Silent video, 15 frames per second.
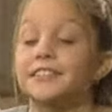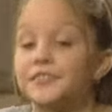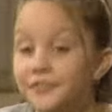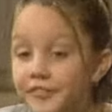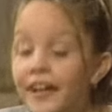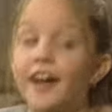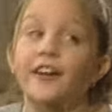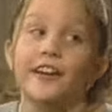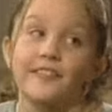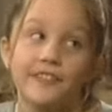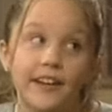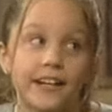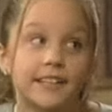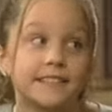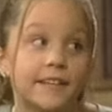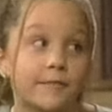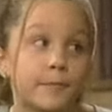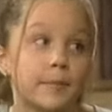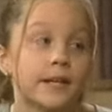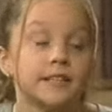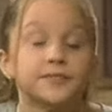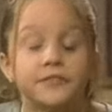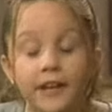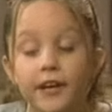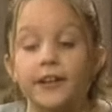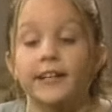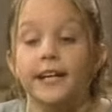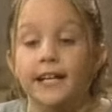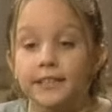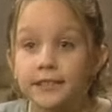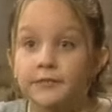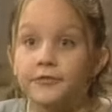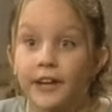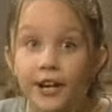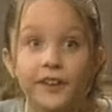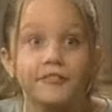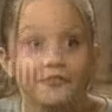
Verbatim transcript: it's very fun because everybody's very nice and very